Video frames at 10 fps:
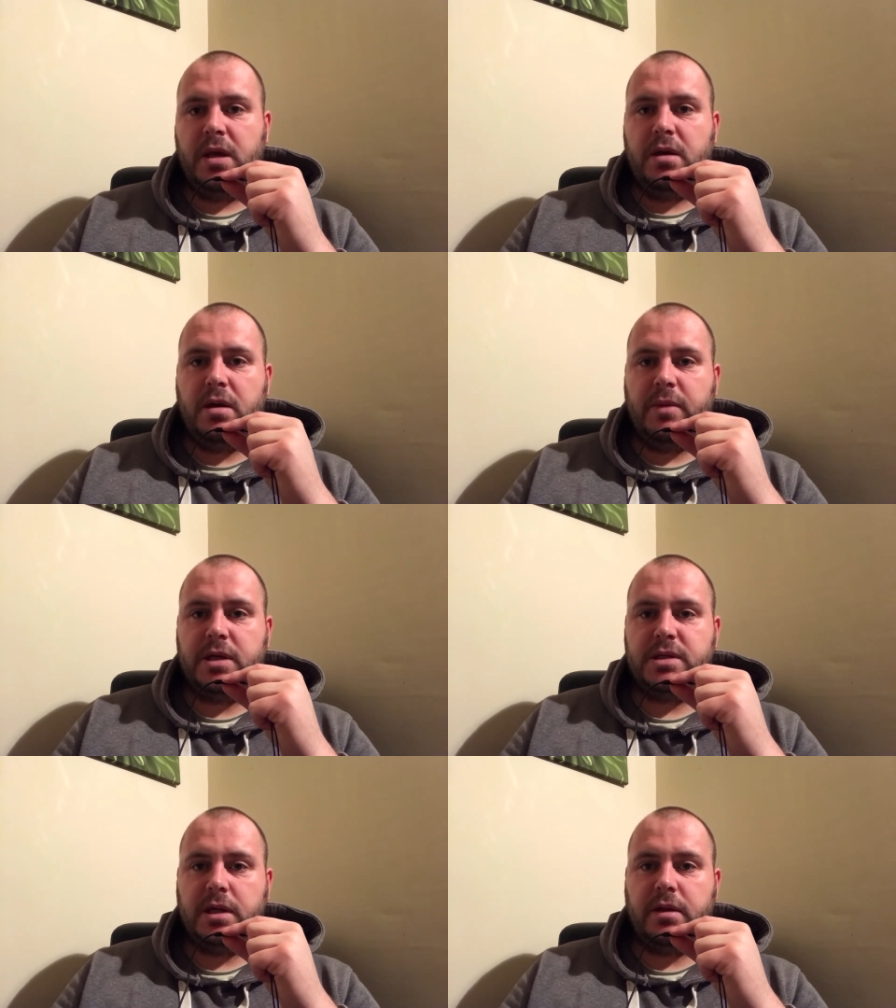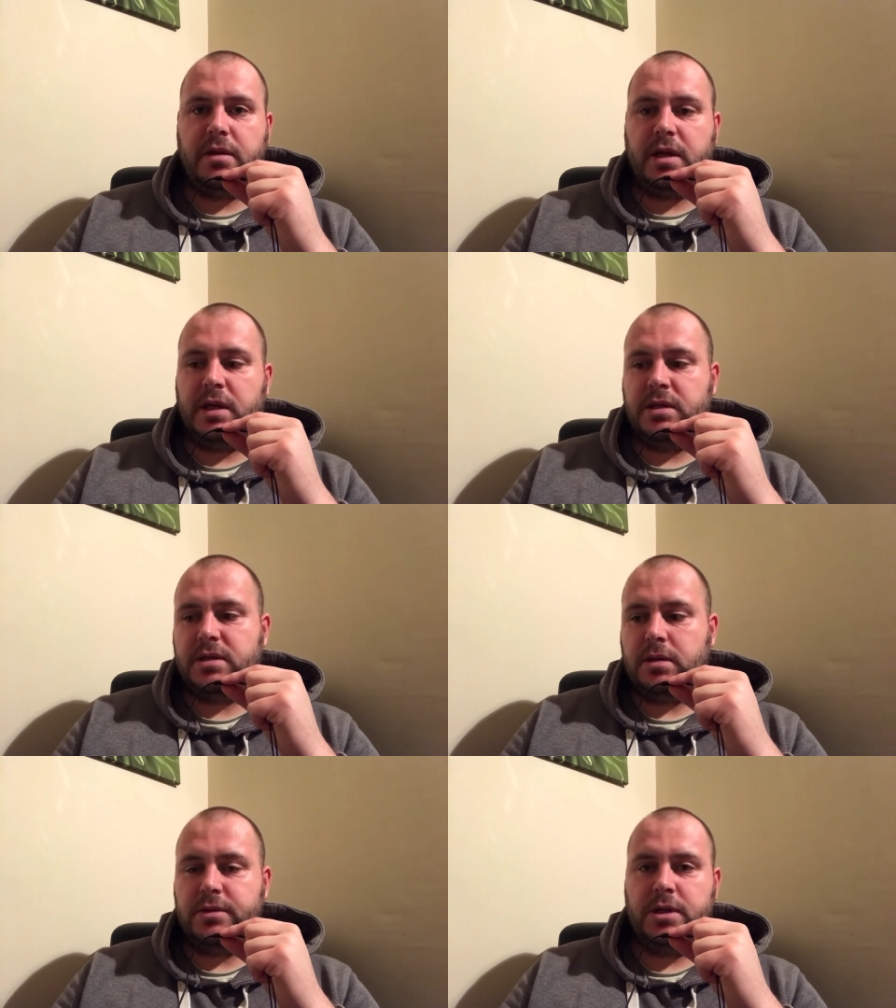amongst other things. I
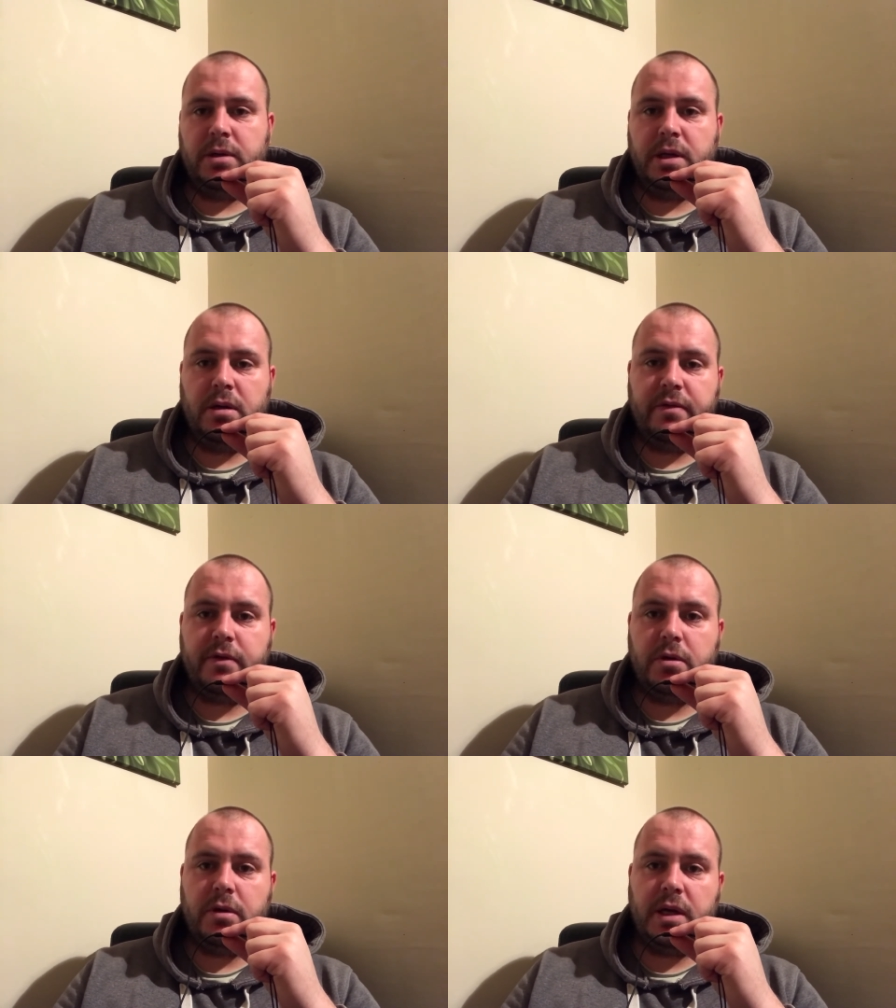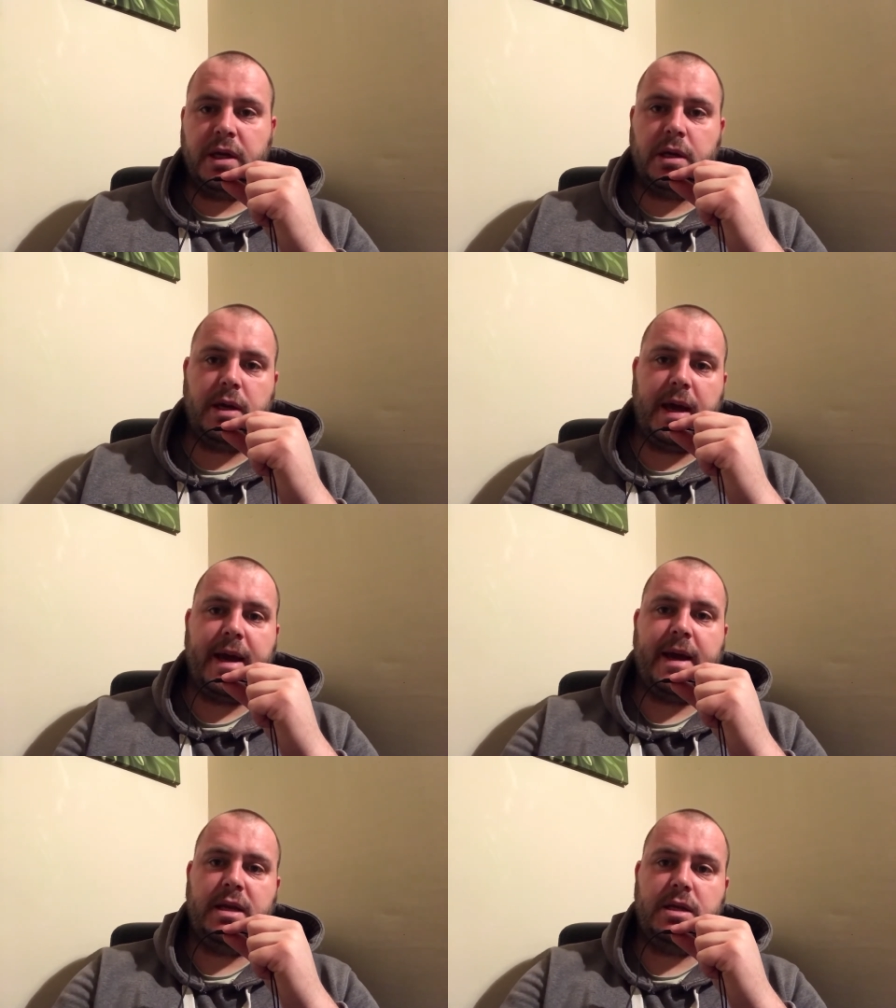was doing a lot of Googling
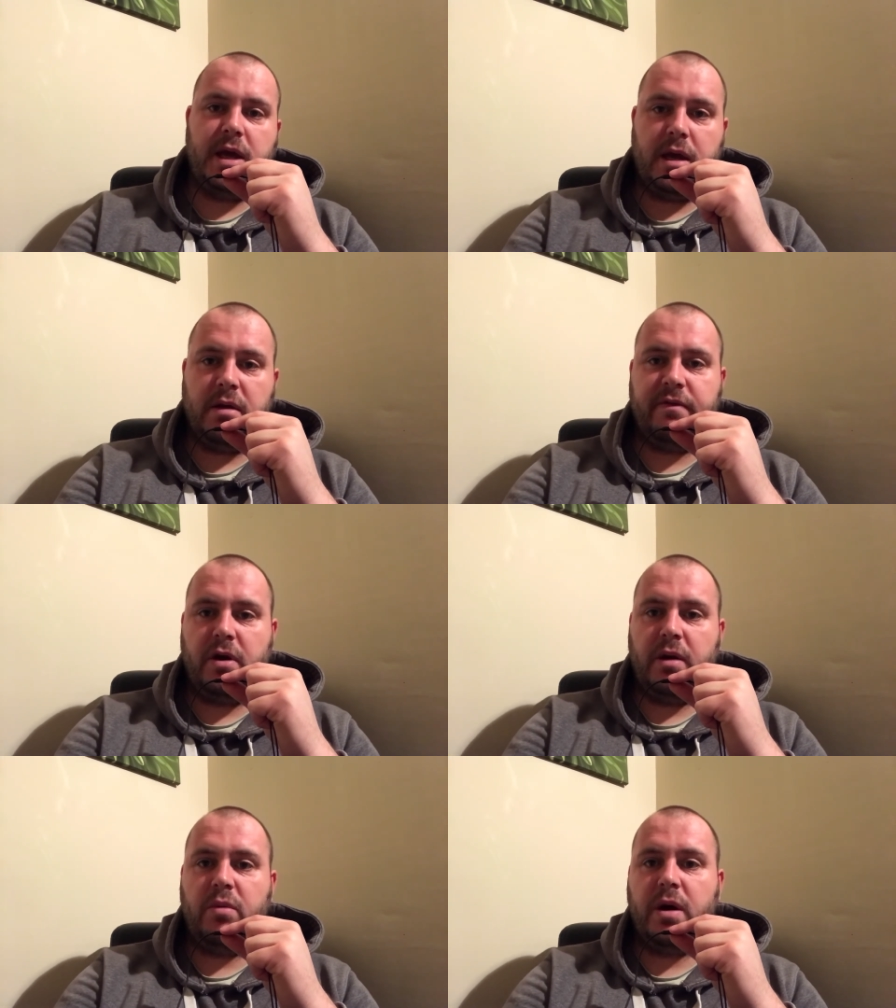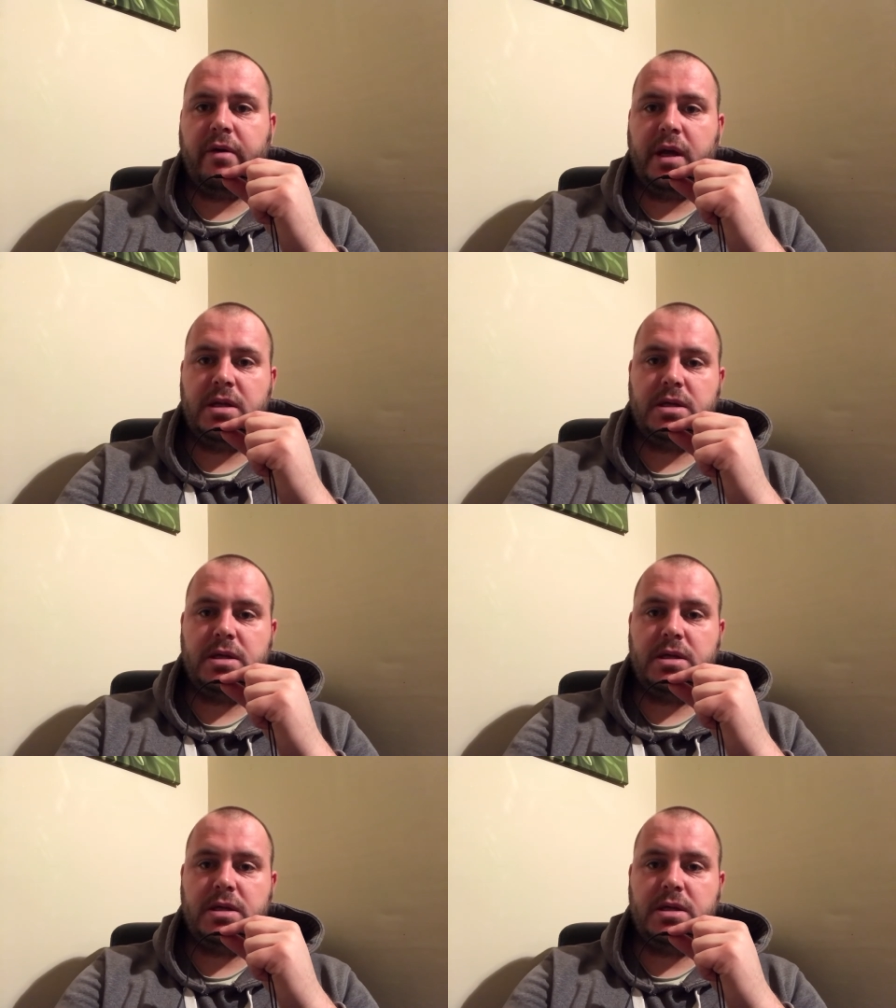and getting very worried.